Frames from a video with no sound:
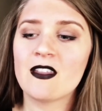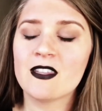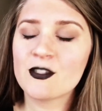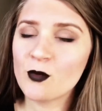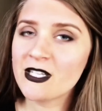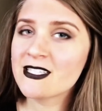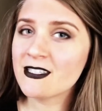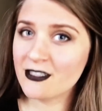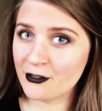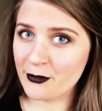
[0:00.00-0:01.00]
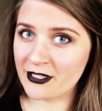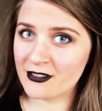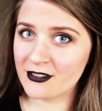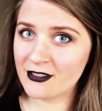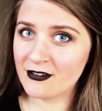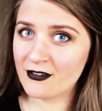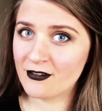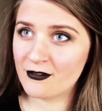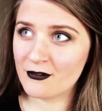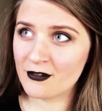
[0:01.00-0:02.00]
This one is a little bit
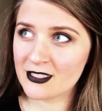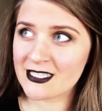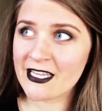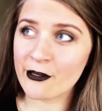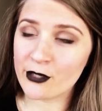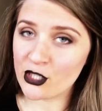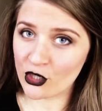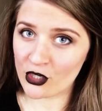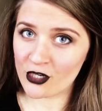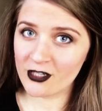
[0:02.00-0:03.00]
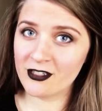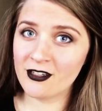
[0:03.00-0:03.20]
scarier,